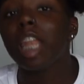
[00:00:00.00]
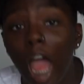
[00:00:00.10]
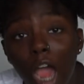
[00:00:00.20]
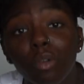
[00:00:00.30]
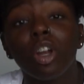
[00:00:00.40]

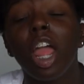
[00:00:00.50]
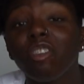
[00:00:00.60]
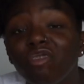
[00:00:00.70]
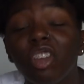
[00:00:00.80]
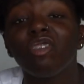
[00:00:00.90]
An
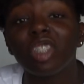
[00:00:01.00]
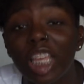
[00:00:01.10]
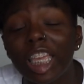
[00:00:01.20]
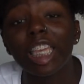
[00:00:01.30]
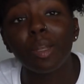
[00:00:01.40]
hour and
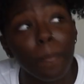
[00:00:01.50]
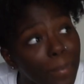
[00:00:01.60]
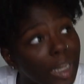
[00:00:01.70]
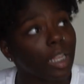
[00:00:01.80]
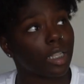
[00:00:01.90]

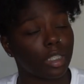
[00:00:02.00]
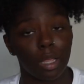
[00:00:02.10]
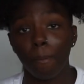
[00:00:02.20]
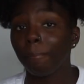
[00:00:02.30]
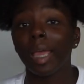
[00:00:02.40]
15
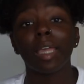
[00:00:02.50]
minutes,